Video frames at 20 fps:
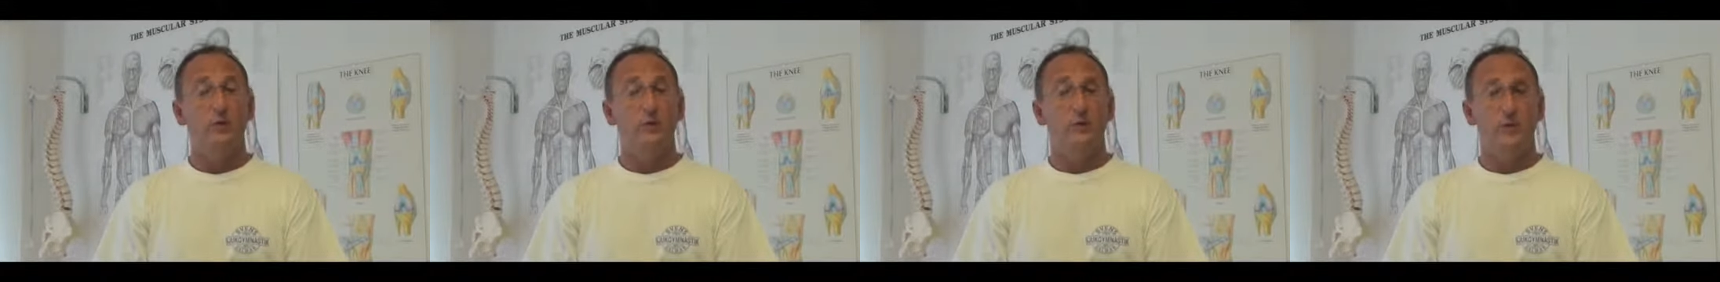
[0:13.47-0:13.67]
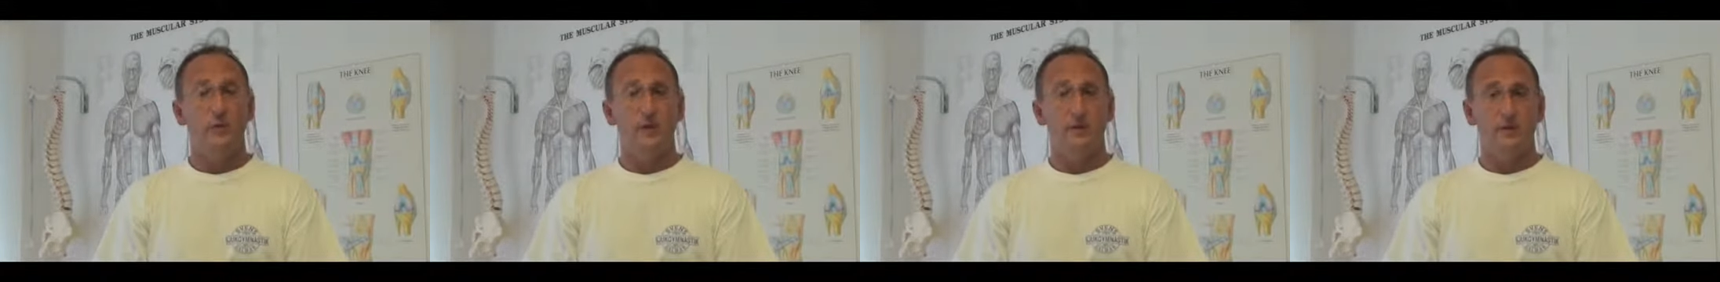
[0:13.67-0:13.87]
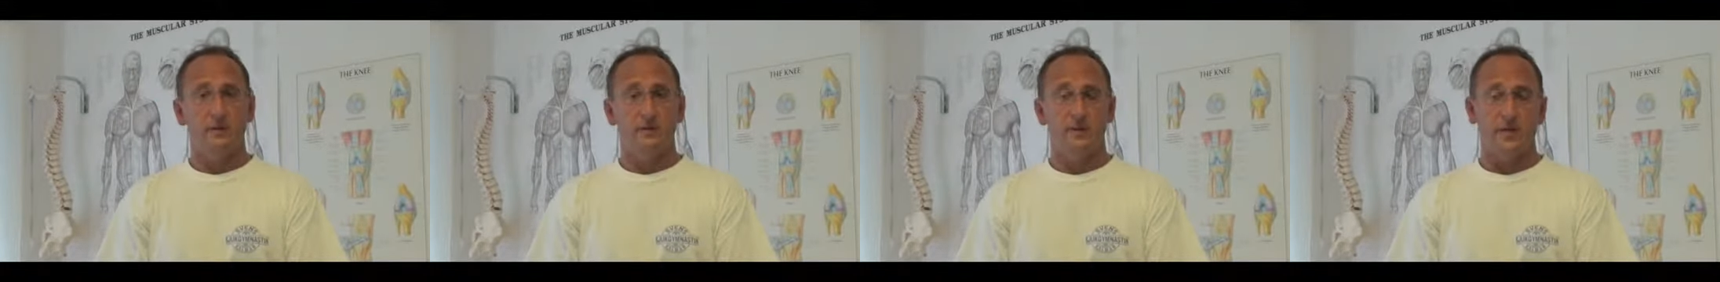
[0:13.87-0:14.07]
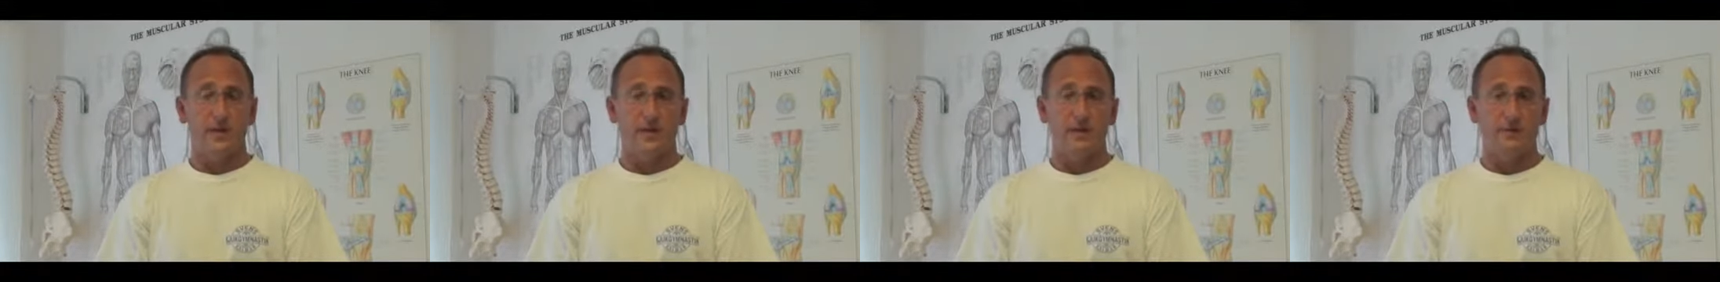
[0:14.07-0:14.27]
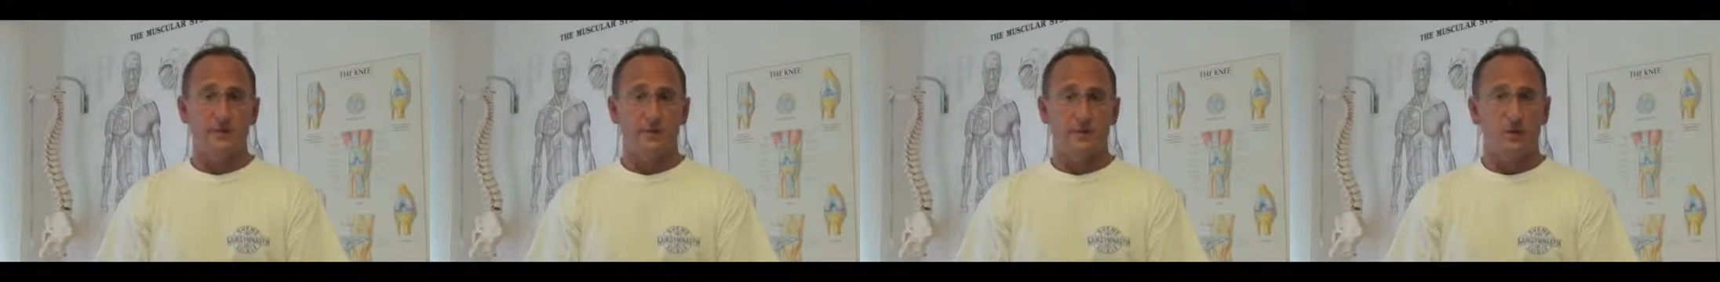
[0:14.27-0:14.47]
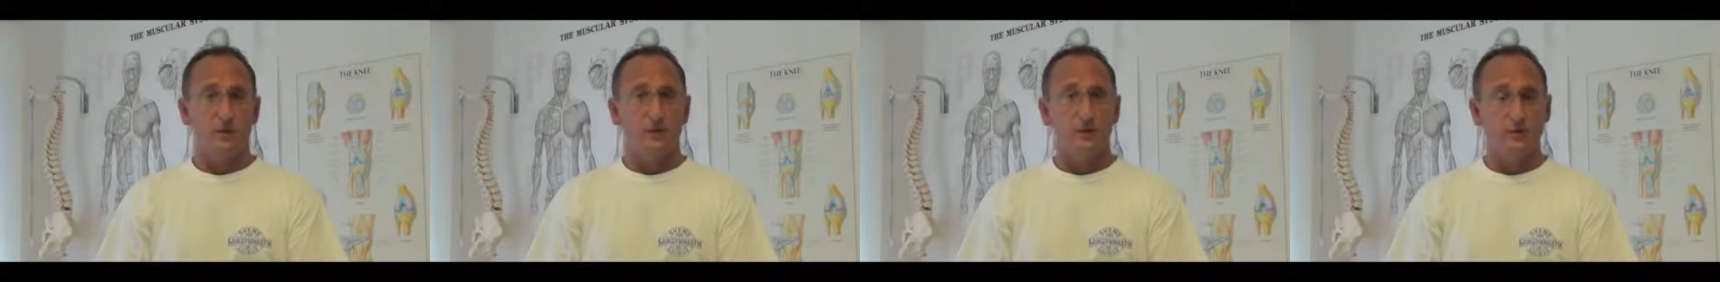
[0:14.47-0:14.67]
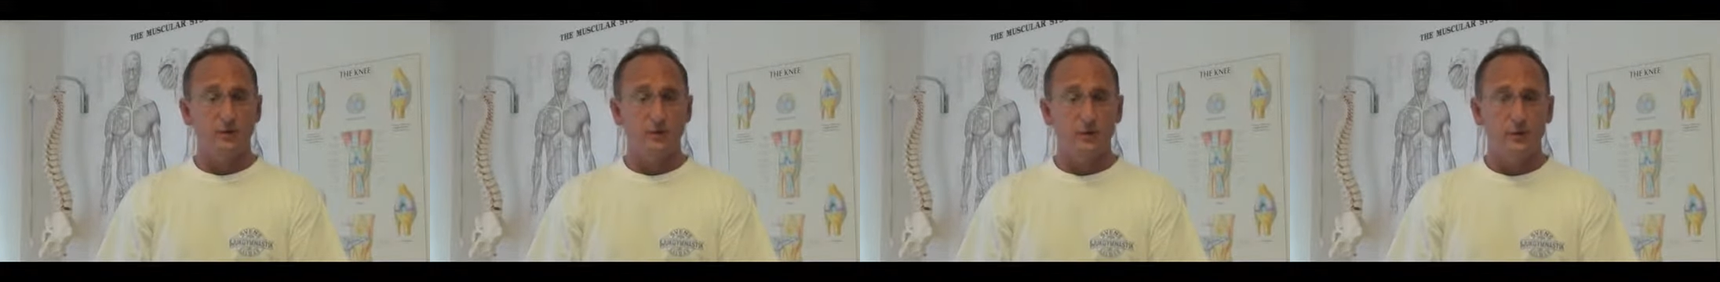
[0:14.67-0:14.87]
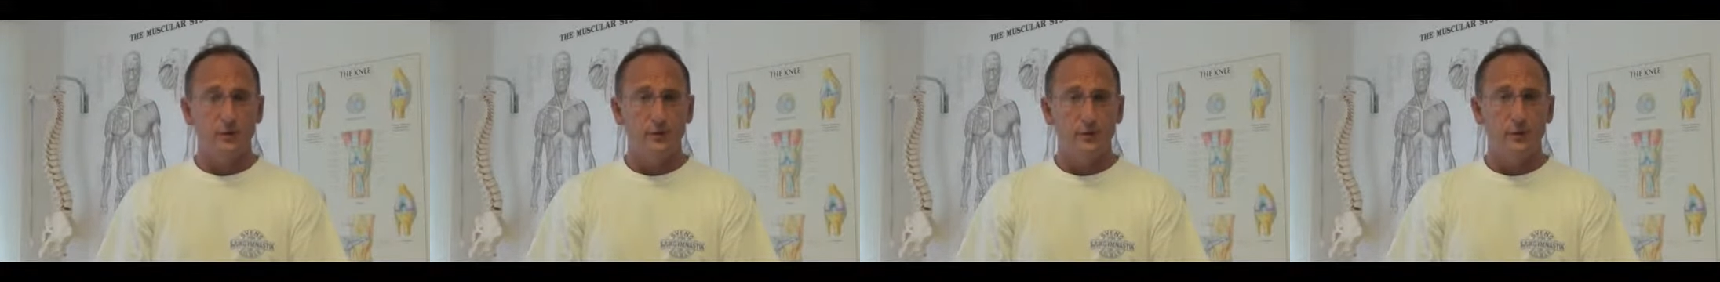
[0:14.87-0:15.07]
videotapes on
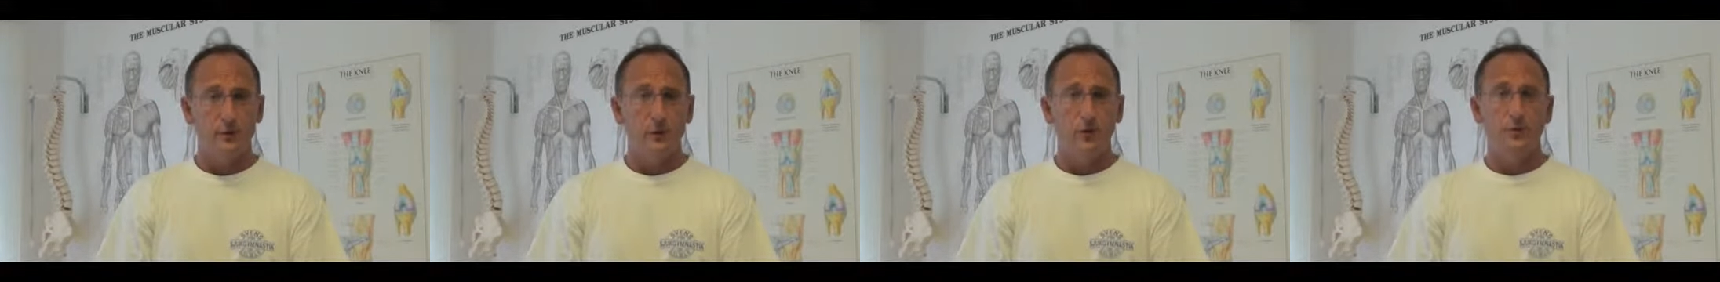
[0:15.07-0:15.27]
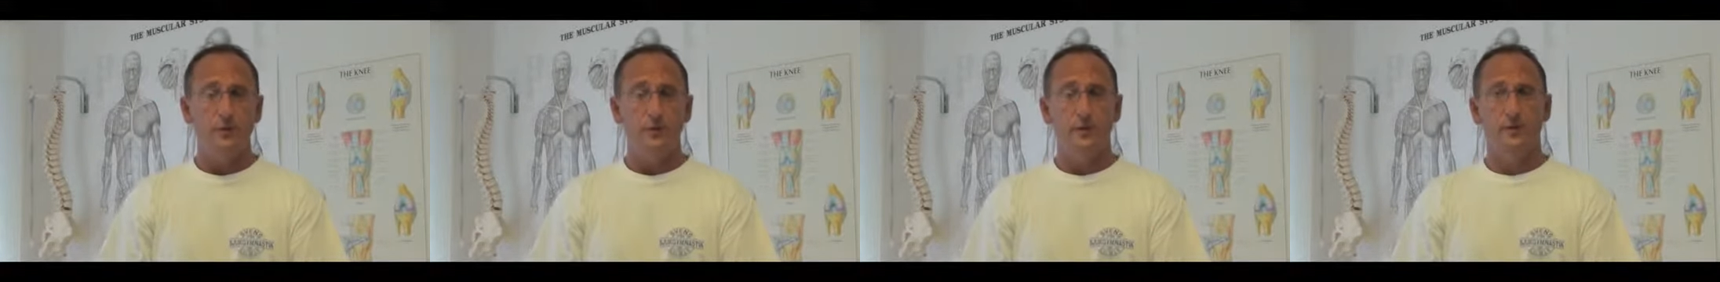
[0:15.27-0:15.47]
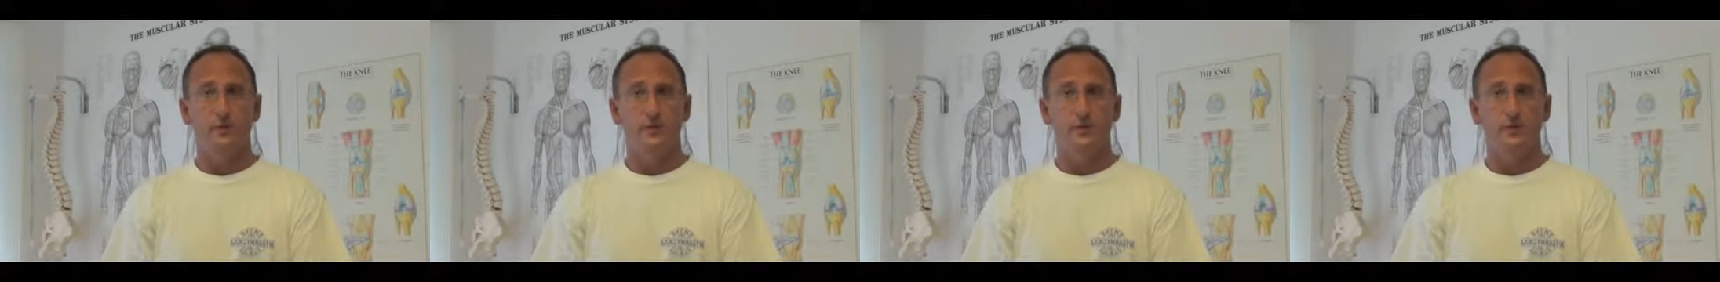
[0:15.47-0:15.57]
YouTube